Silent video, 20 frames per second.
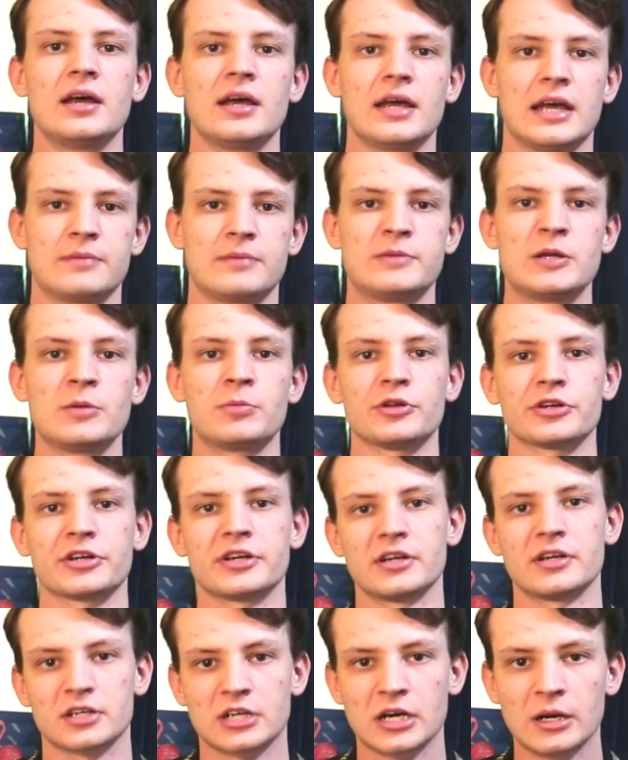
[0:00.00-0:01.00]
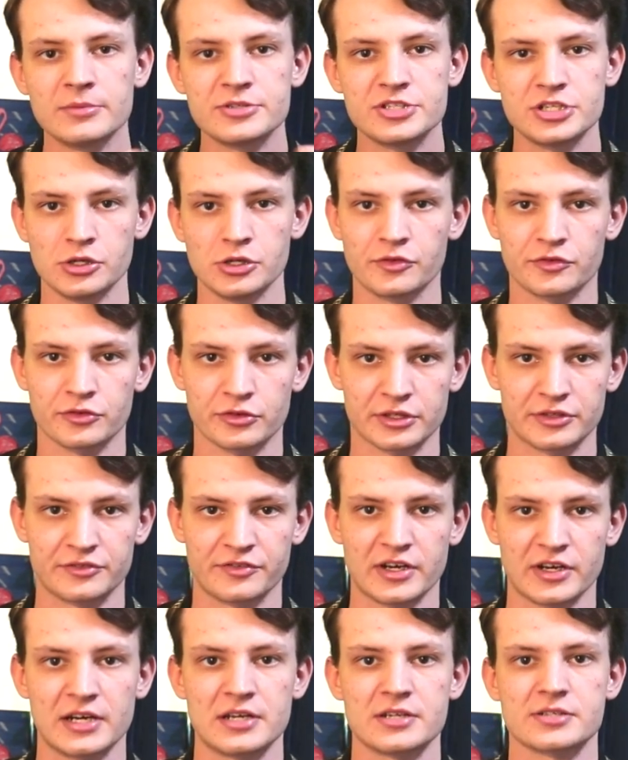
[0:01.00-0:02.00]
And people are gonna come to you for
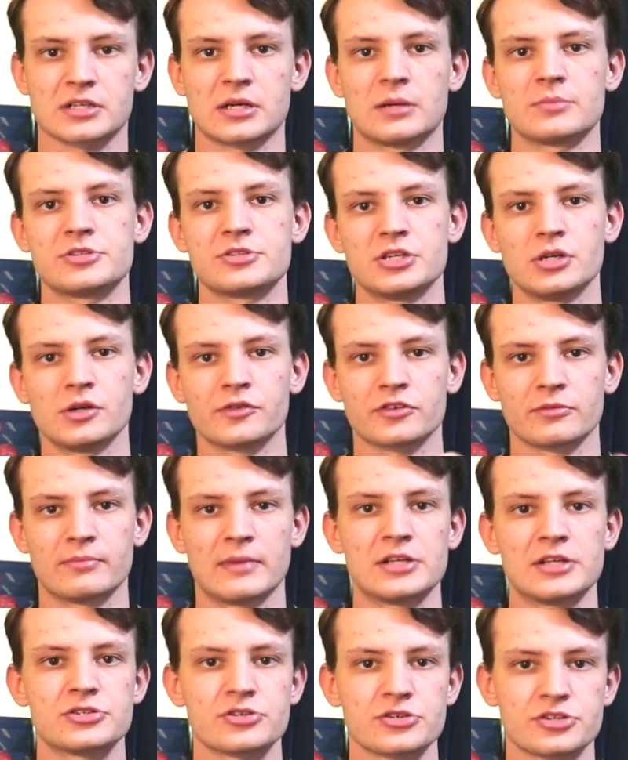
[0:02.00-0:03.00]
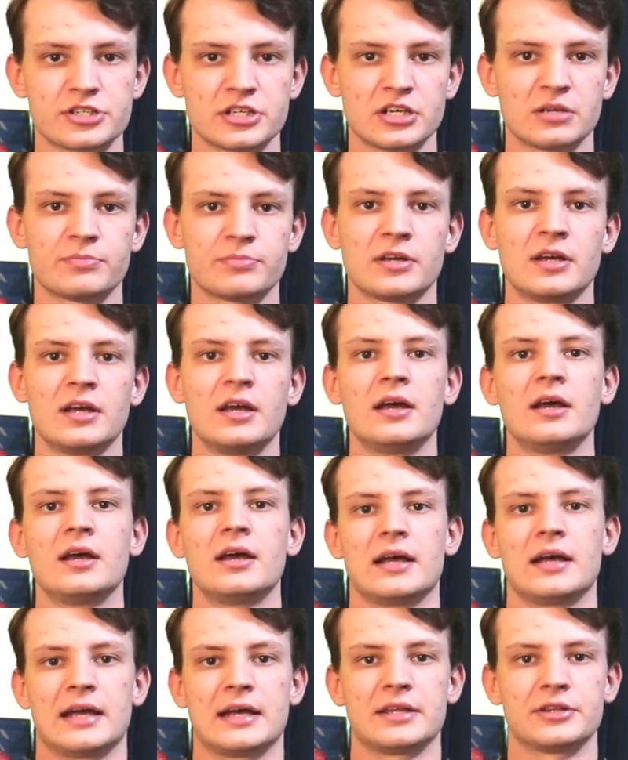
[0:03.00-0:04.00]
advice, come to you for mentorship,
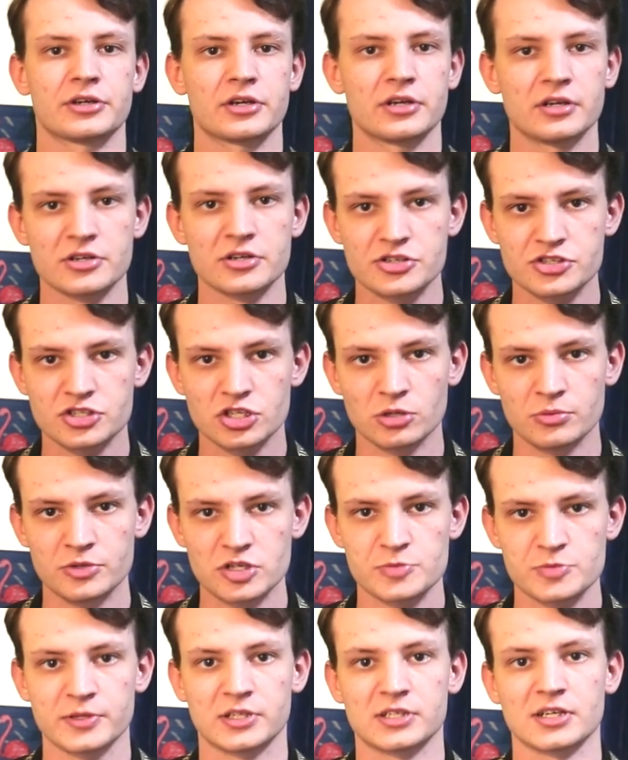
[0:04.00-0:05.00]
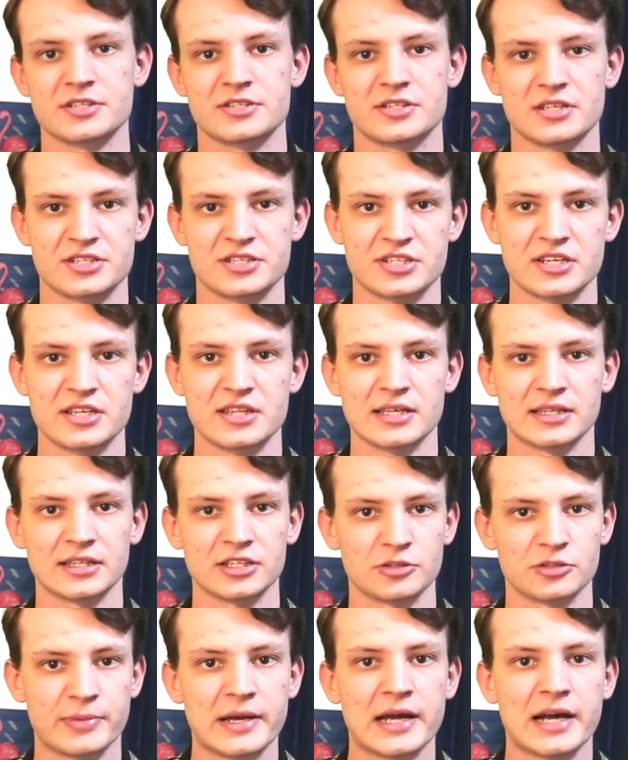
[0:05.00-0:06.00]
and they're gonna assume just because they see that
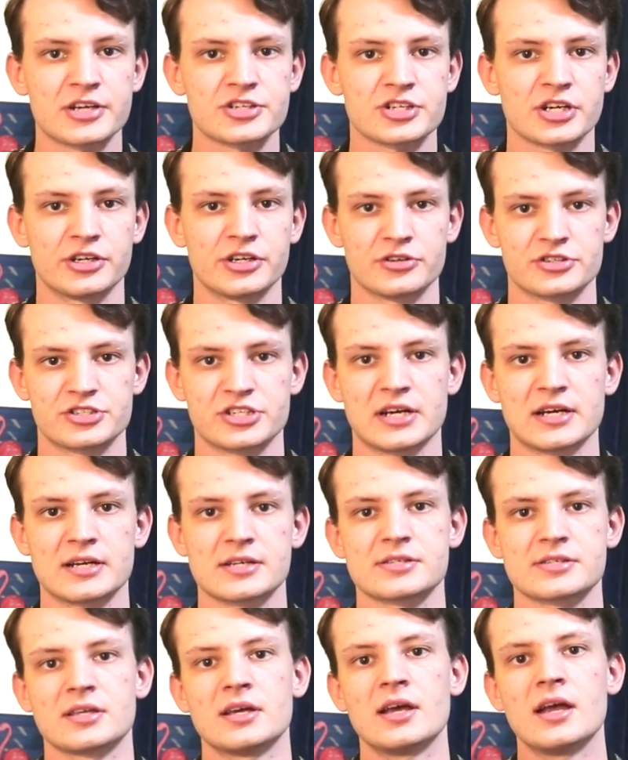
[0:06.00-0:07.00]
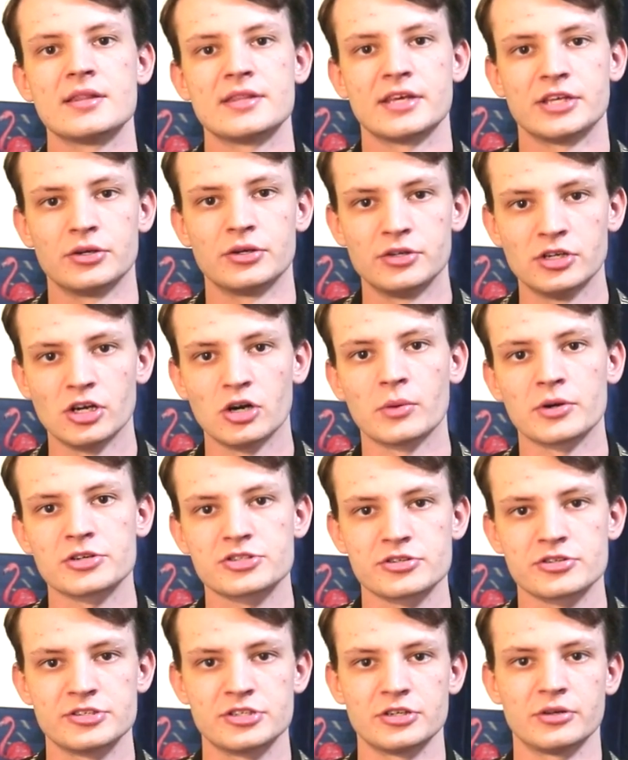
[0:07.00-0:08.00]
little patch on your chest that you know
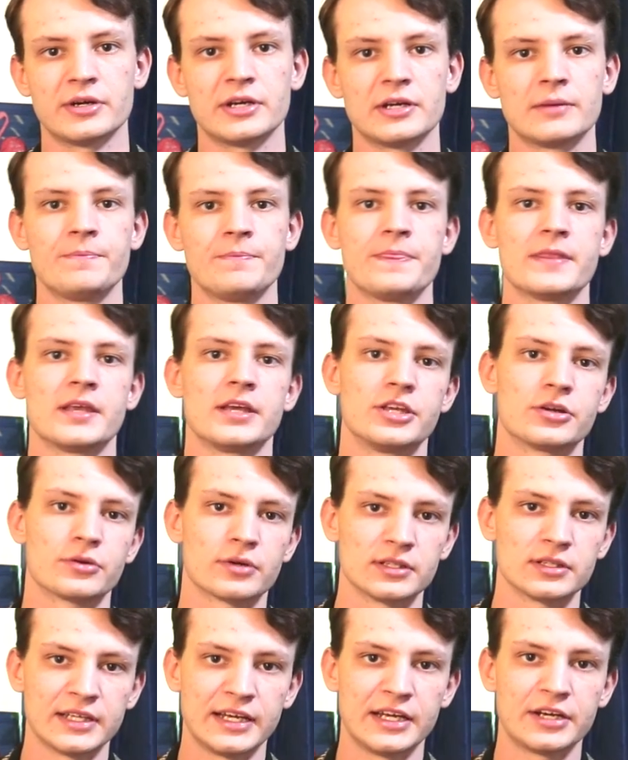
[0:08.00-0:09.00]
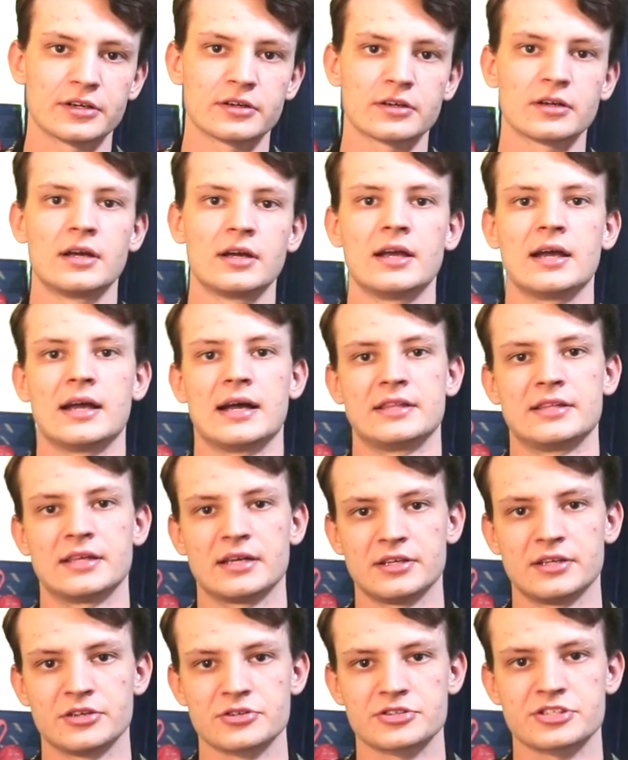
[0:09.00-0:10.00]
what you're doing, you're a leader, and
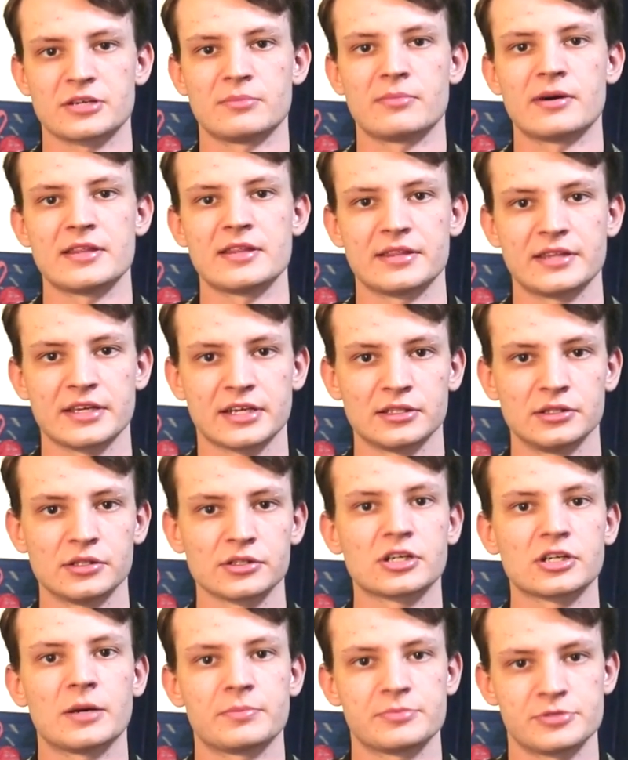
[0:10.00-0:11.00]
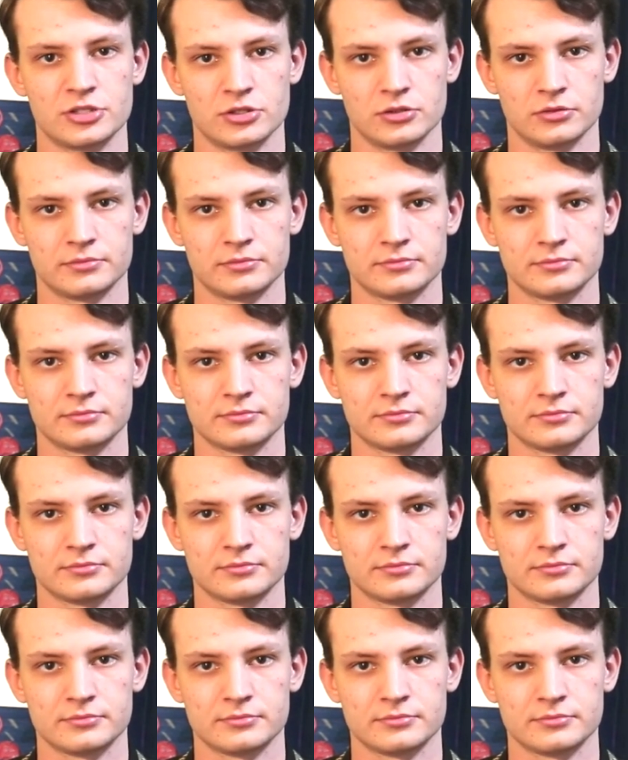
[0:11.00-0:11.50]
that you're somebody that they can look up to.